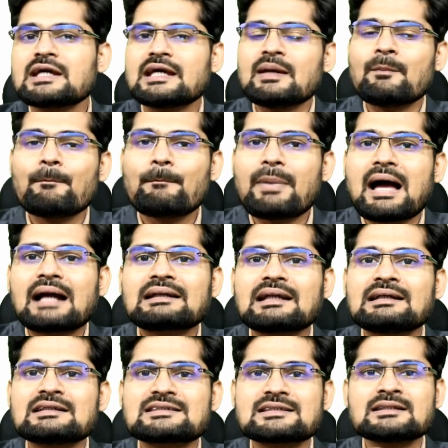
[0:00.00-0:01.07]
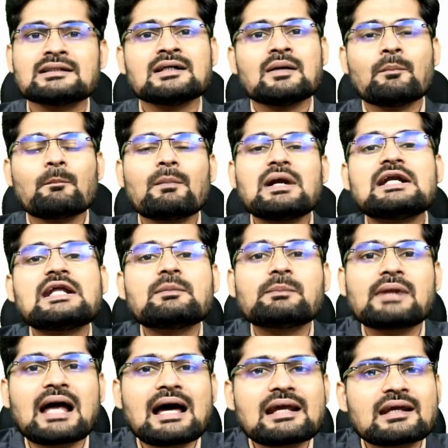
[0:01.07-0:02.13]
impact, and it's a
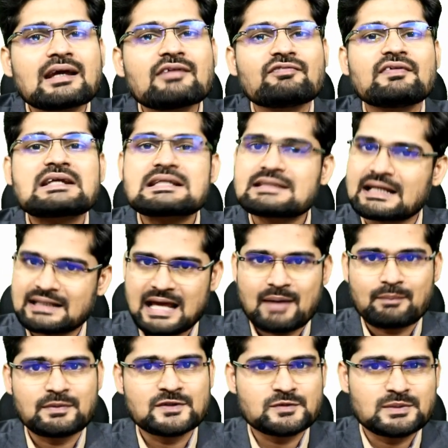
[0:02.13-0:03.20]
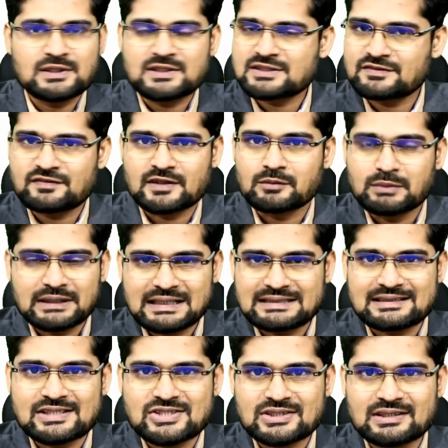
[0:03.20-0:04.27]
multiplier effect that happens because of
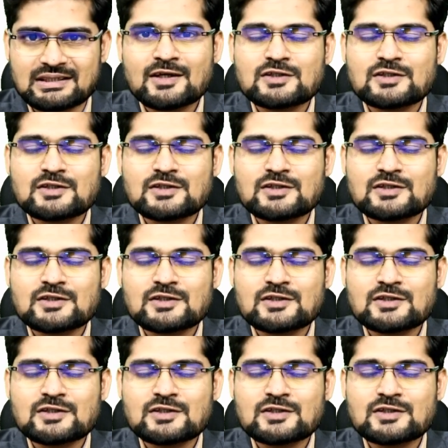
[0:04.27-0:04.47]
urbanization.